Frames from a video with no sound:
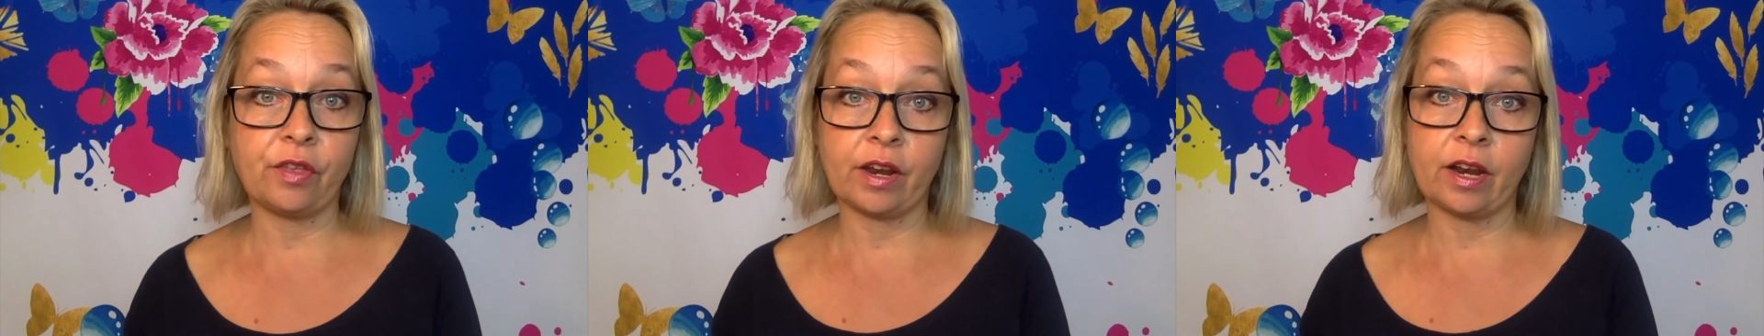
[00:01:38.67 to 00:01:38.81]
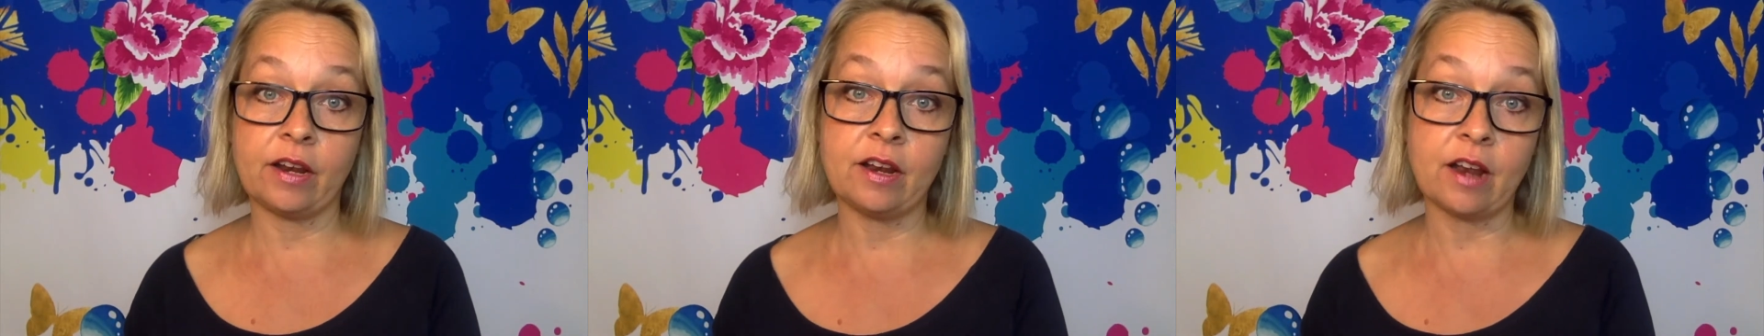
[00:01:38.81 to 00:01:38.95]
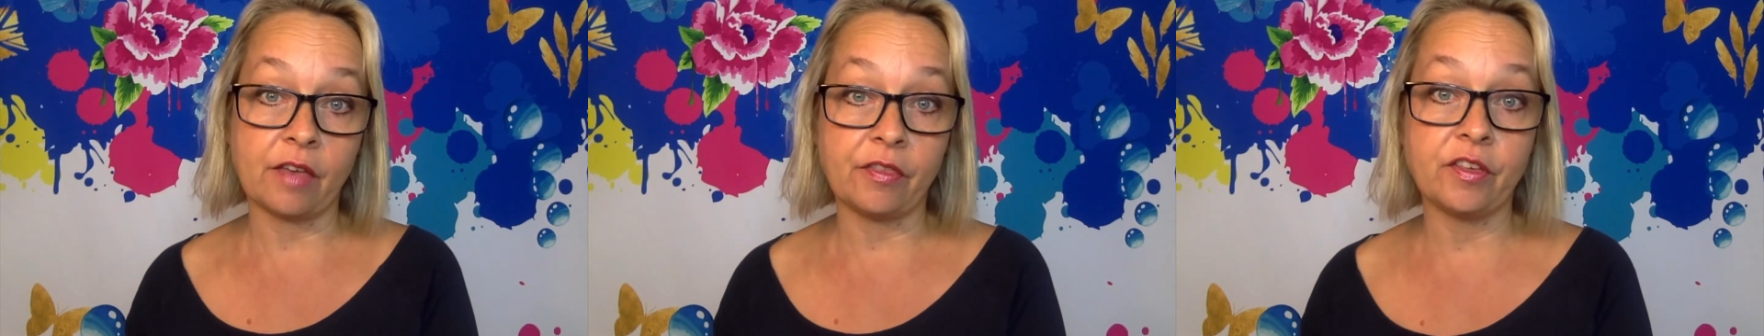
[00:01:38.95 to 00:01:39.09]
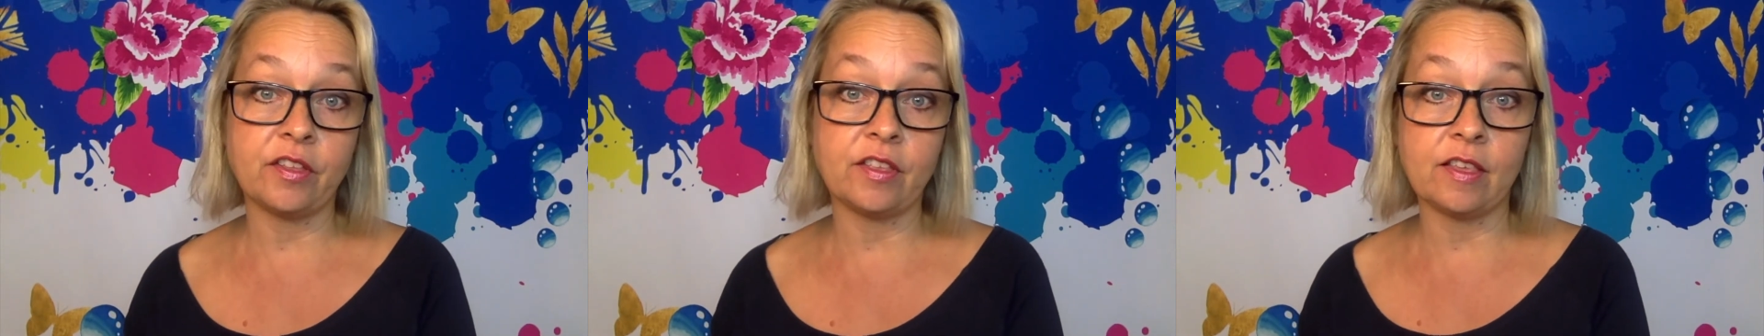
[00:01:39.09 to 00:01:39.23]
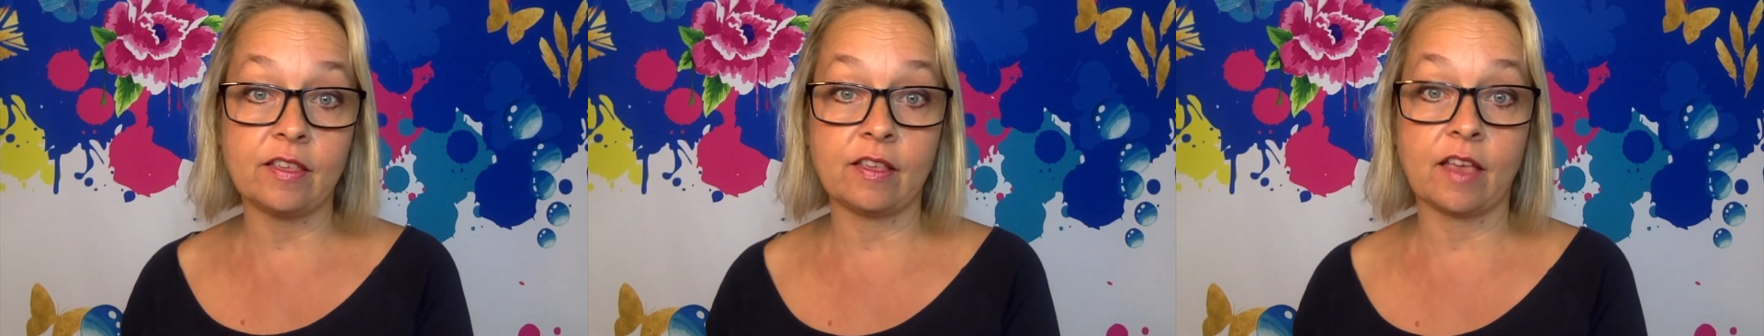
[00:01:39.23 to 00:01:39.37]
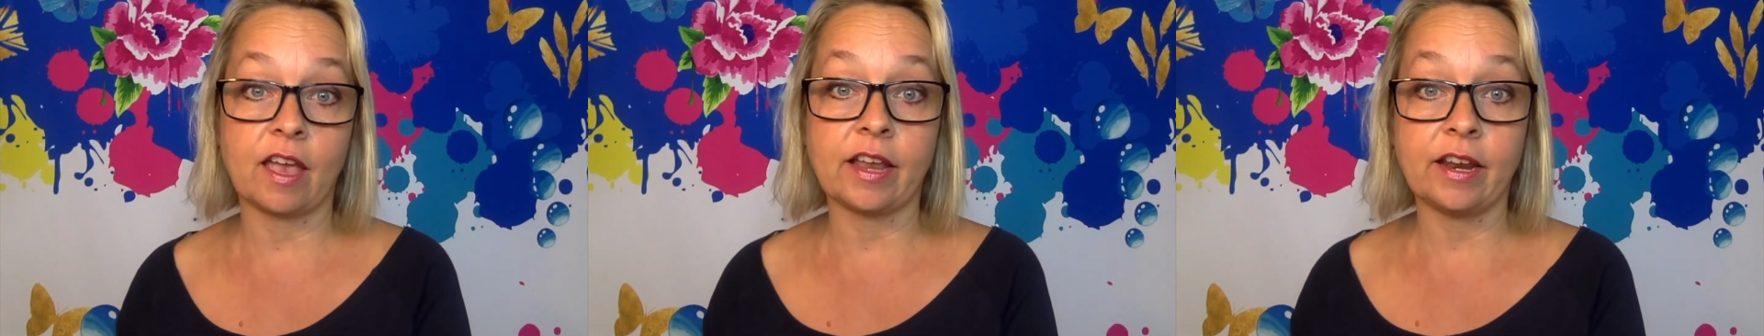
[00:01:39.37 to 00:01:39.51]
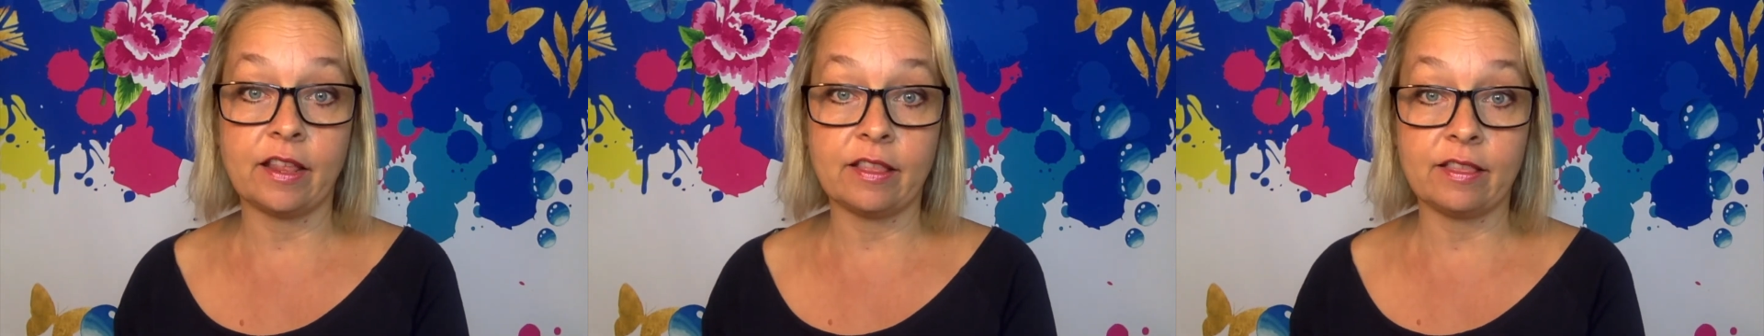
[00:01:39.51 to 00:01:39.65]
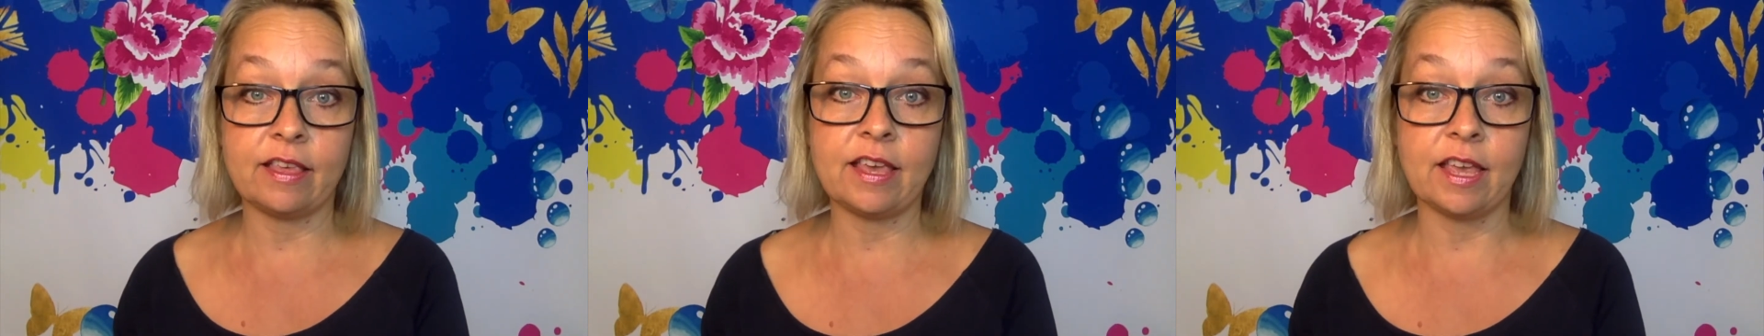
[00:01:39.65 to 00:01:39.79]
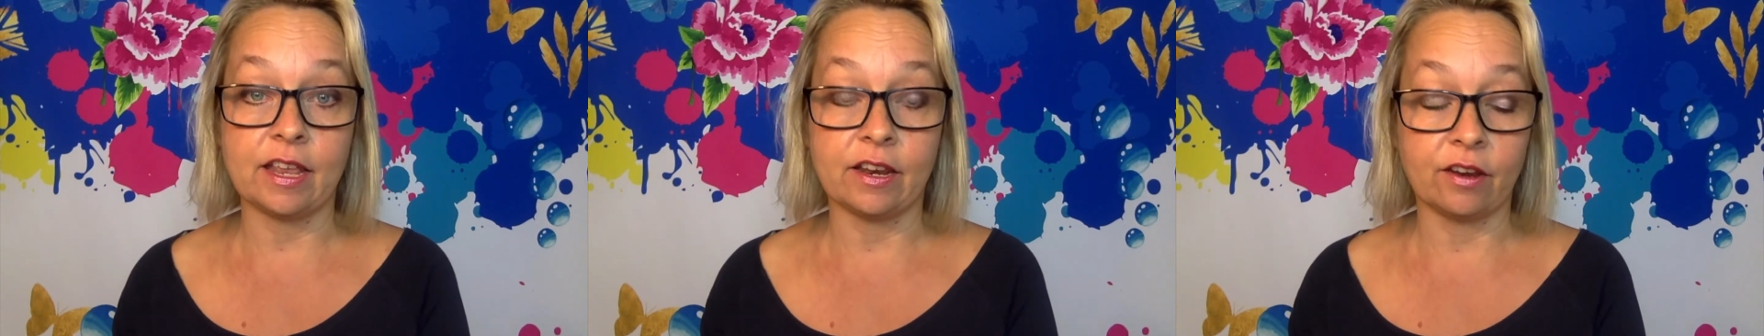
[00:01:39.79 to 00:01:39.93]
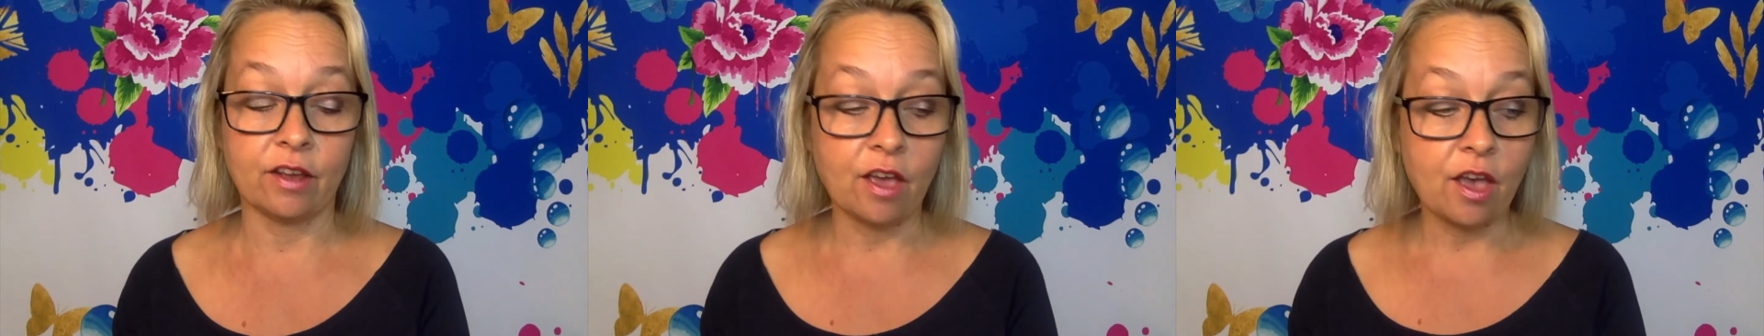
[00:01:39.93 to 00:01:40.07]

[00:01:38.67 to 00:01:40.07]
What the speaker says: another designer did,